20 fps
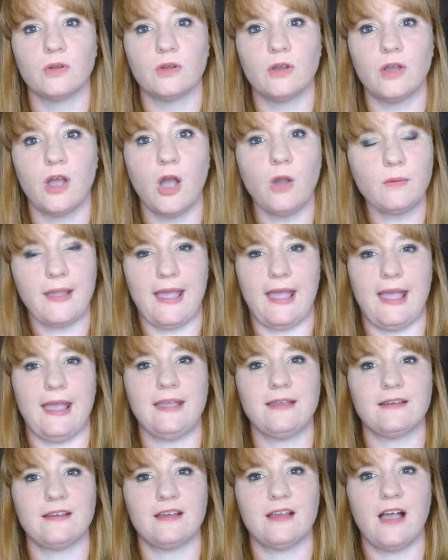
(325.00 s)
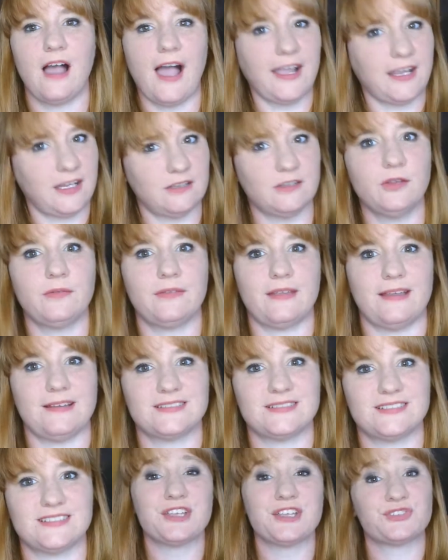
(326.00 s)
okay, I can do
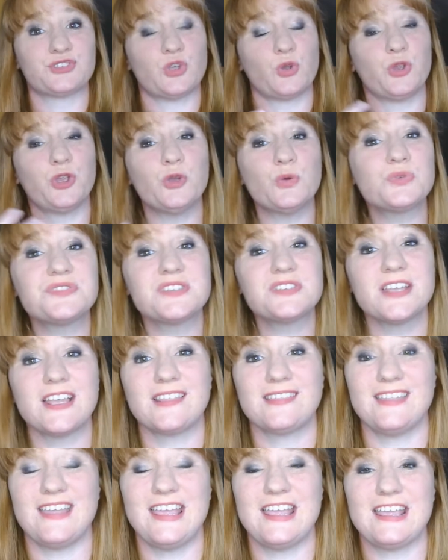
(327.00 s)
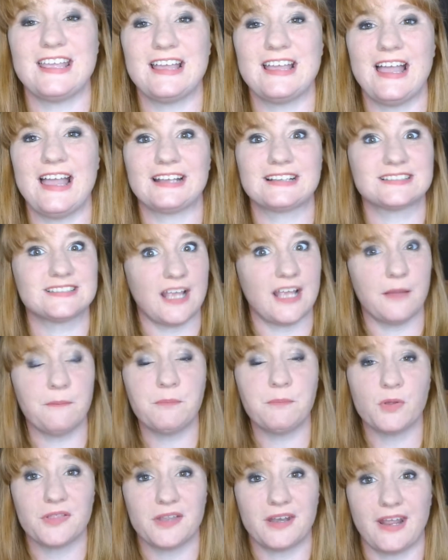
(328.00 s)
this. So using the example
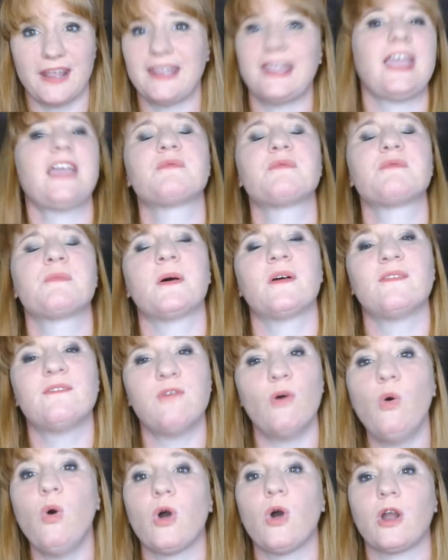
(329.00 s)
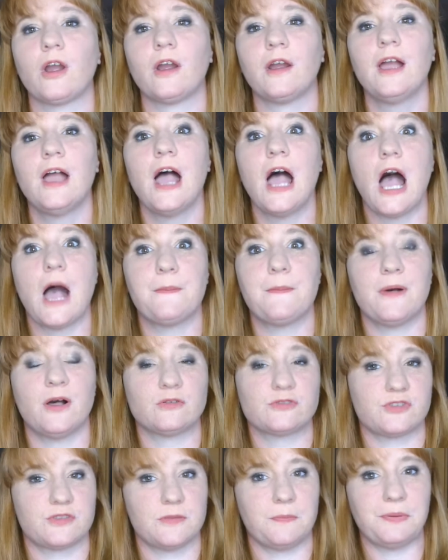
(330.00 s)
that I gave before
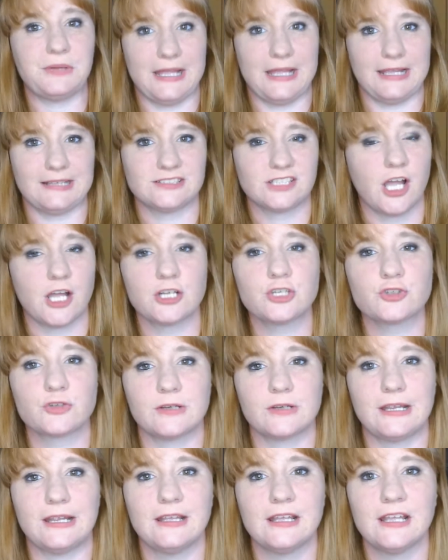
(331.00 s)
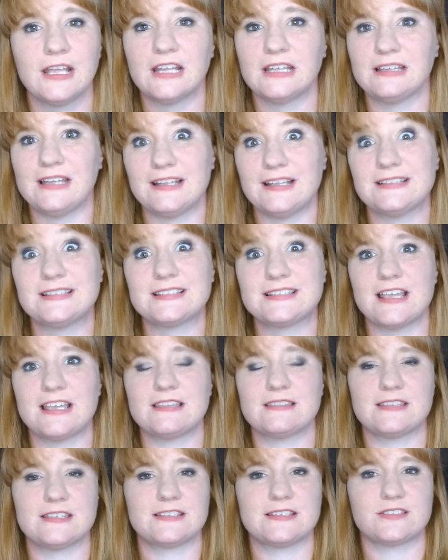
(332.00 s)
about the plagued country, let's say
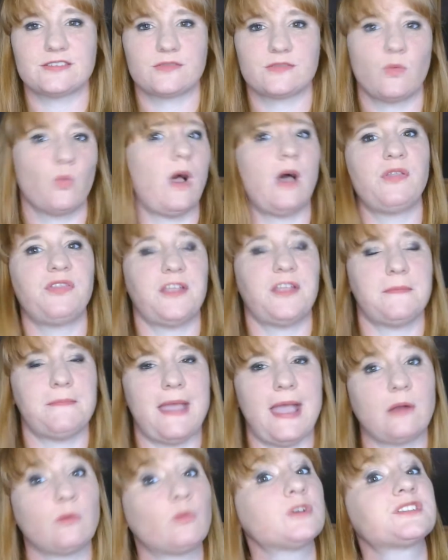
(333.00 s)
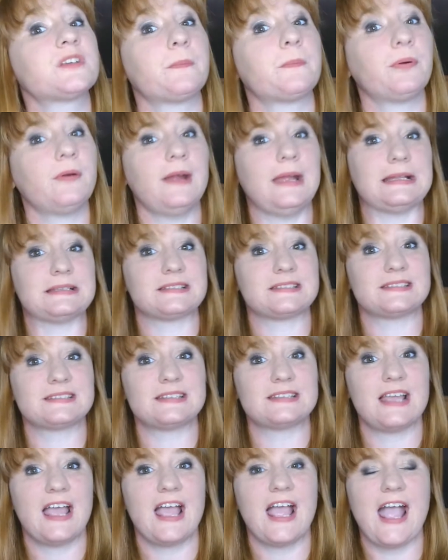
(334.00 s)
this wealthy man was a prince.
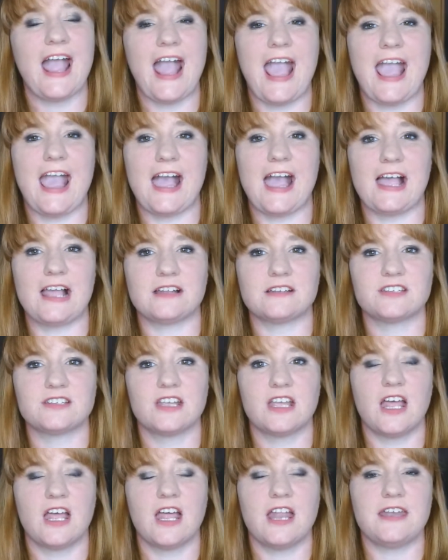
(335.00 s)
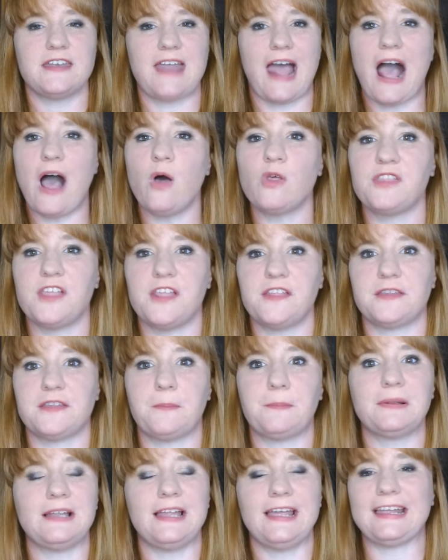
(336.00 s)
And now that the
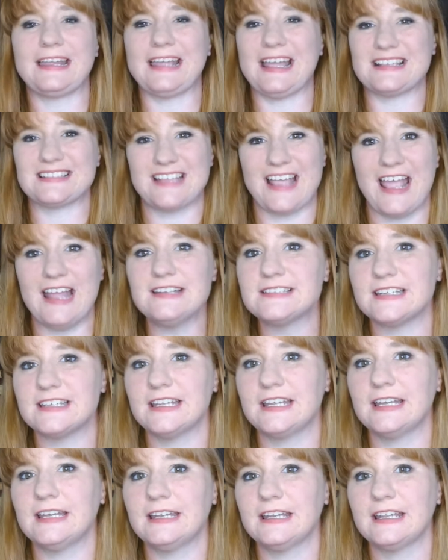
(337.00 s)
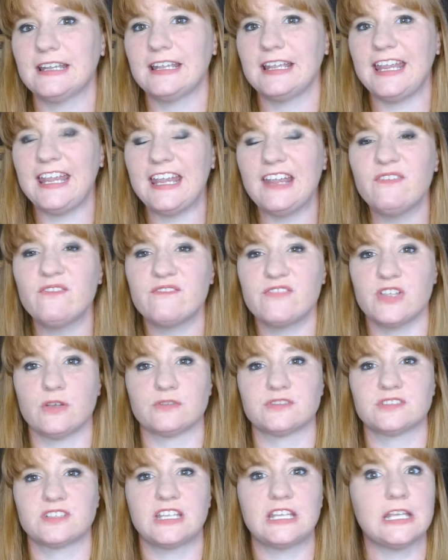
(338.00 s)
plague has ended, he
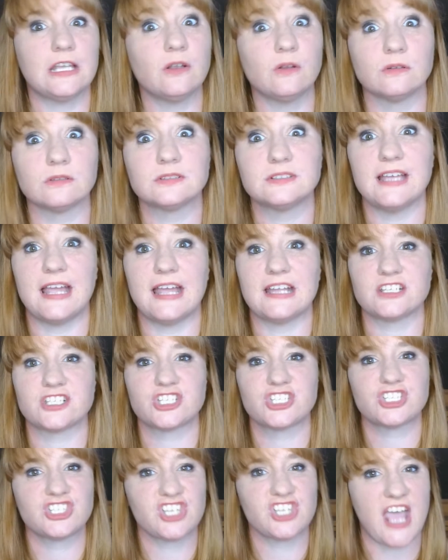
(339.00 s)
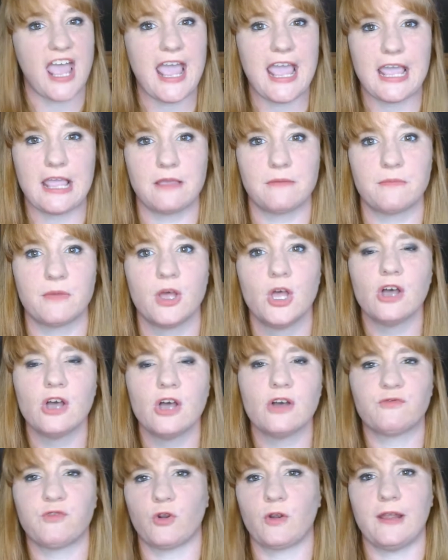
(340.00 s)
feels guilt and shame
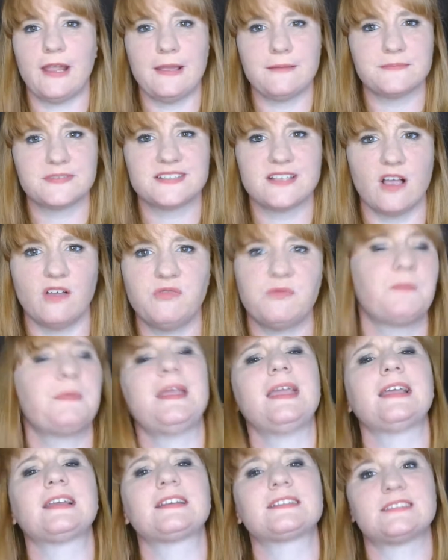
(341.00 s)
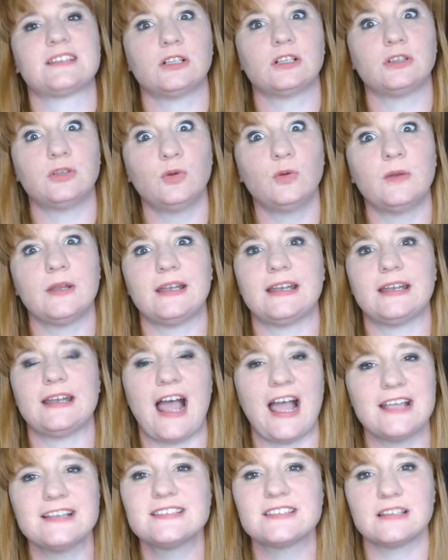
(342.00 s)
for himself being secluded and
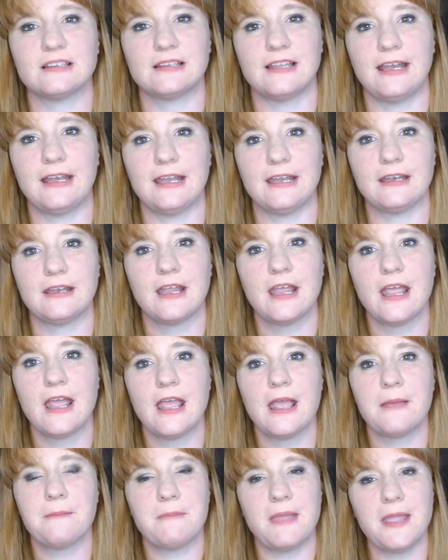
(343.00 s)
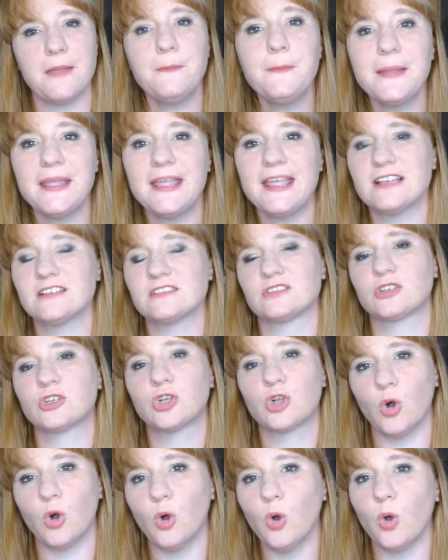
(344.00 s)
isolated. Maybe his
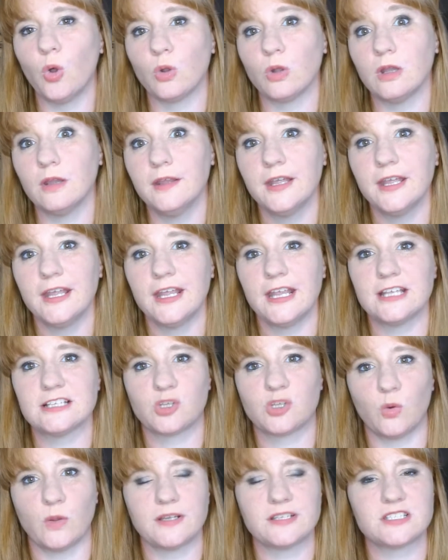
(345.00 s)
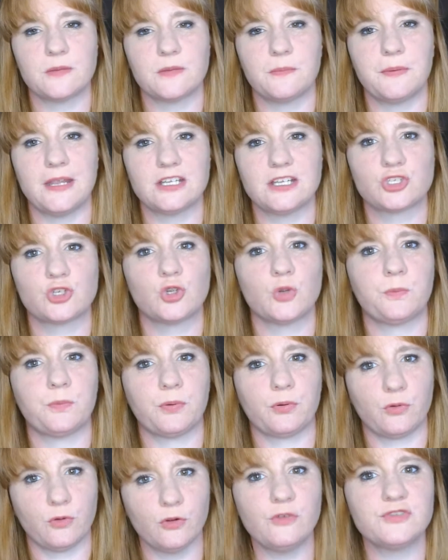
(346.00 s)
goal is going to be to
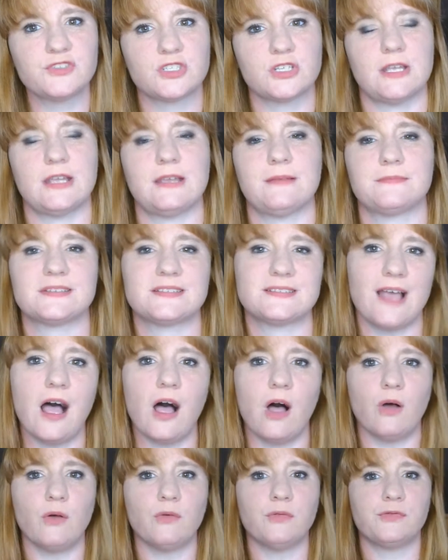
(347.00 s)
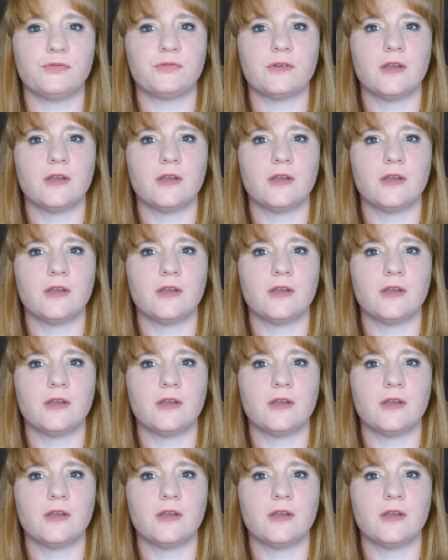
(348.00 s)
prove to himself